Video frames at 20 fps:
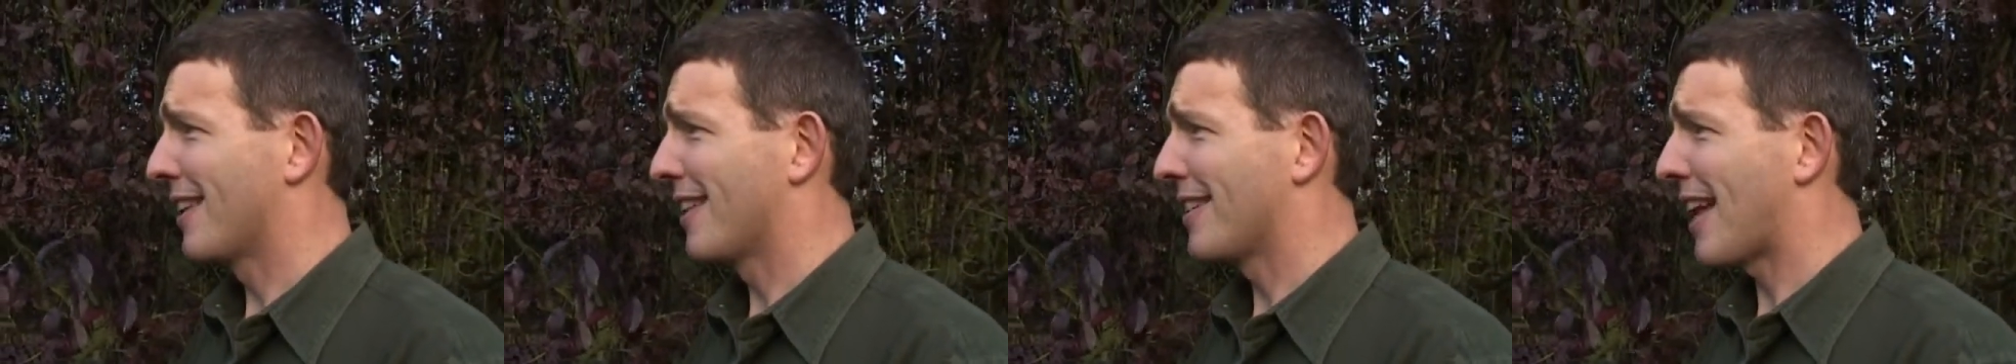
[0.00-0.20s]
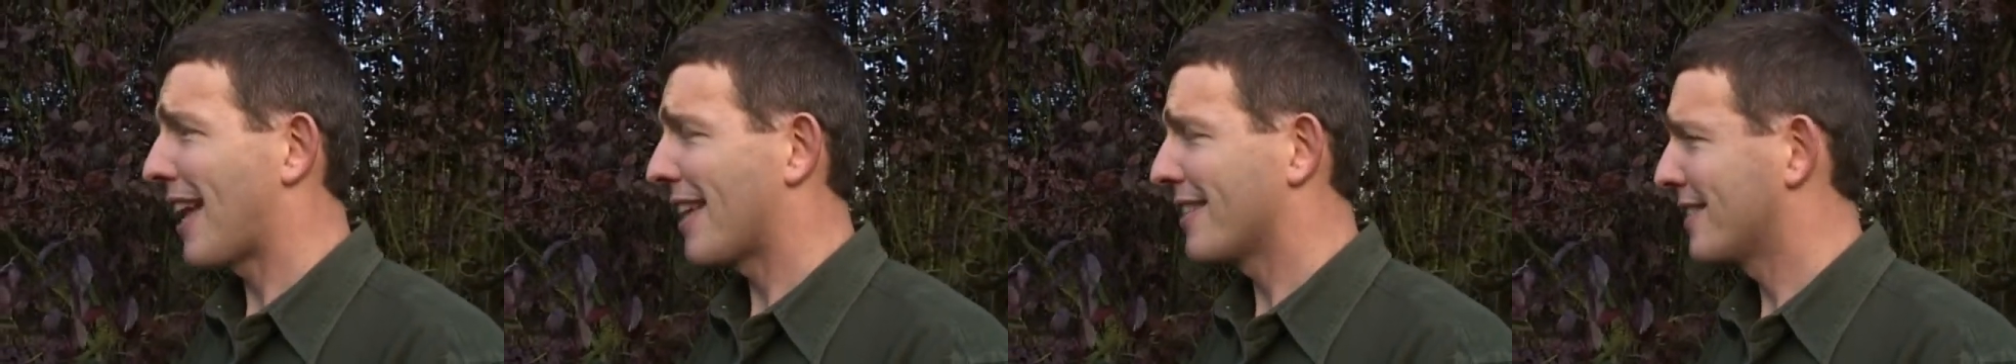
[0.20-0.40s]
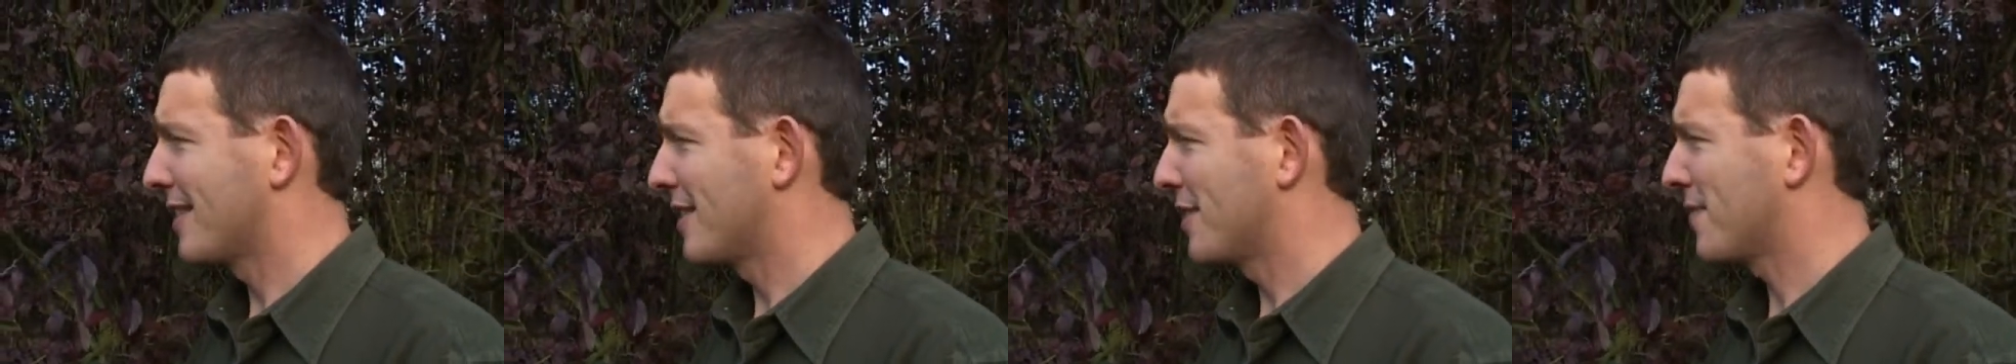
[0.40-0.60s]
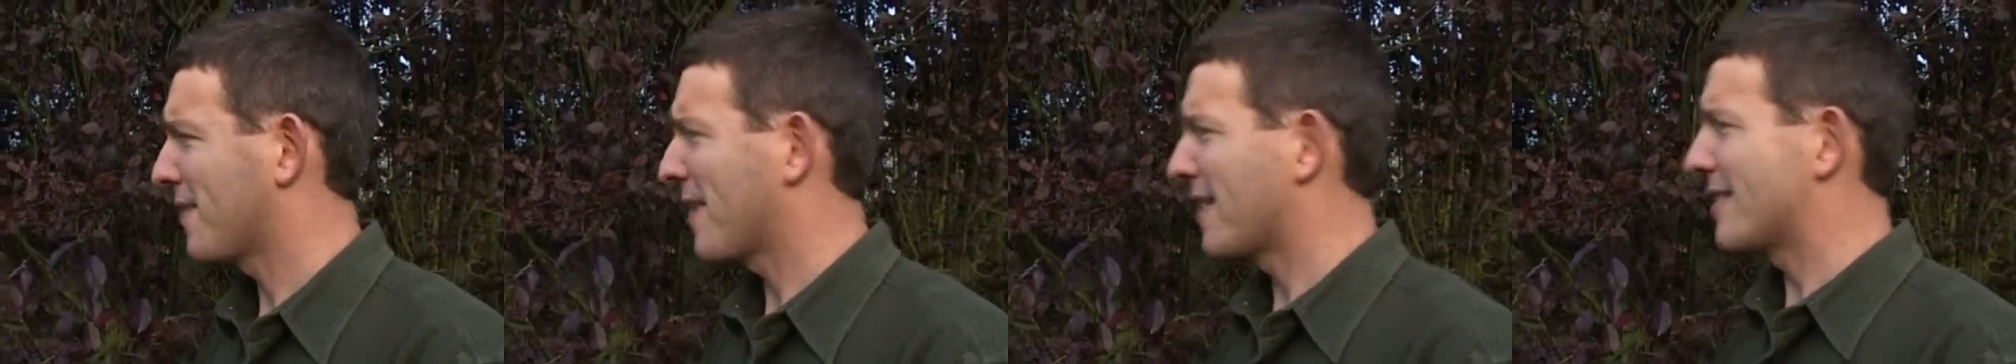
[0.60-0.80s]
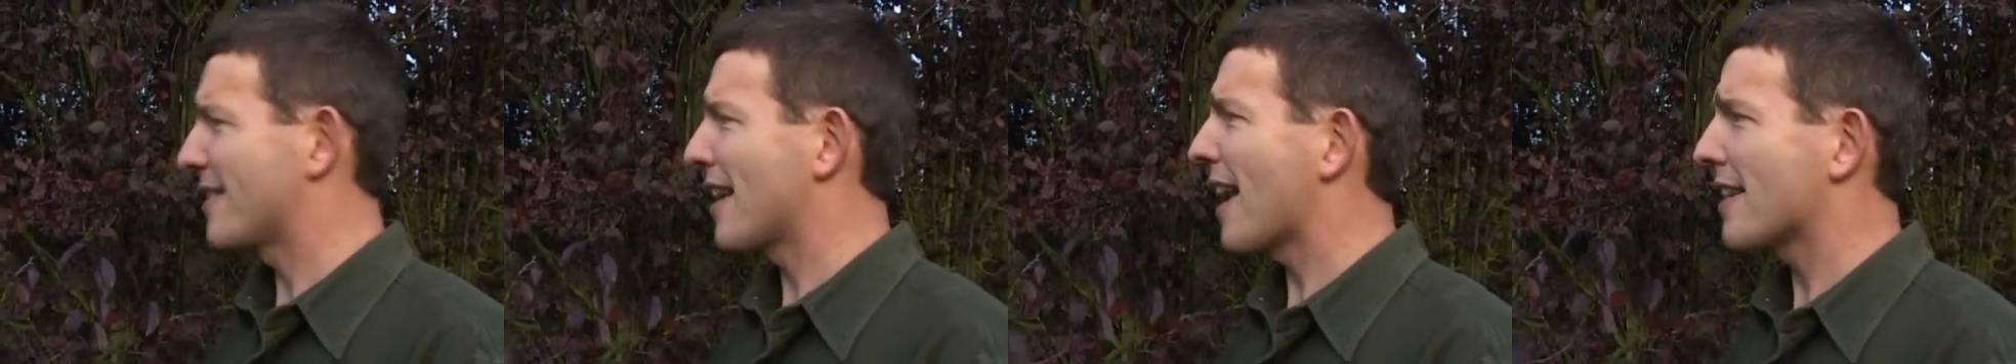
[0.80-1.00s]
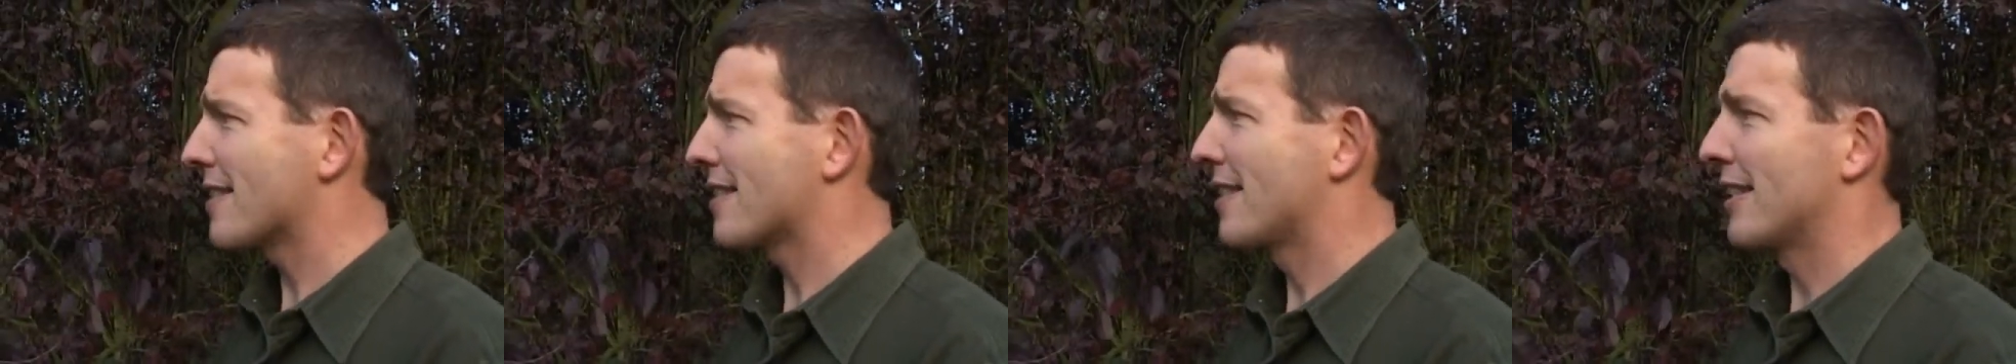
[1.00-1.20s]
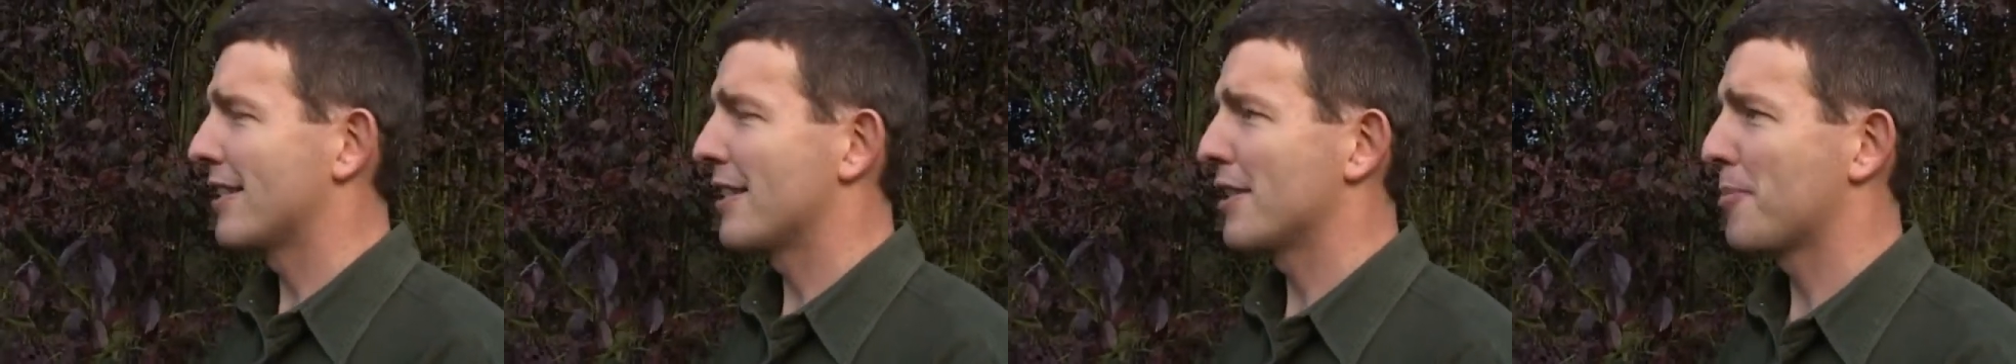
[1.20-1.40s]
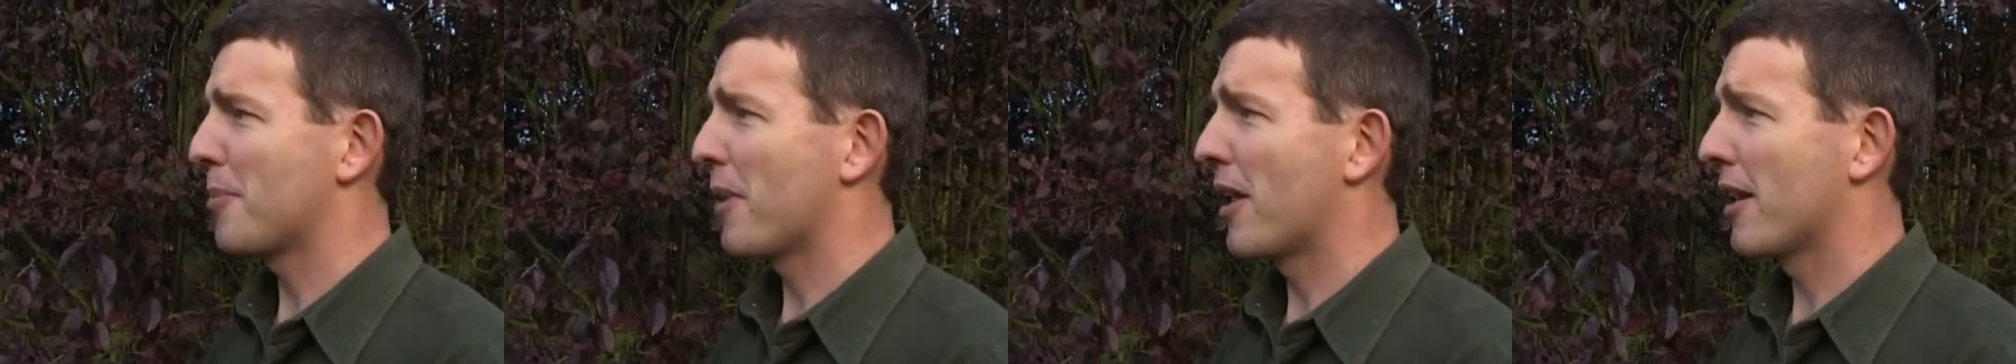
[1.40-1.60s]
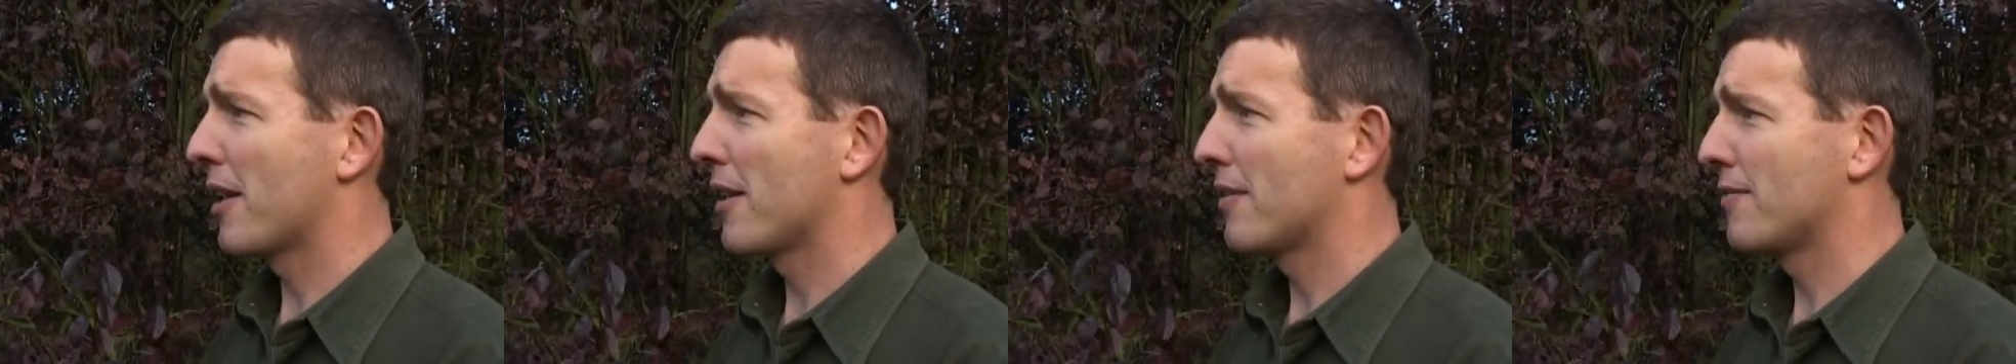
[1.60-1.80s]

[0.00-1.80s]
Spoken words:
that has this fantastic display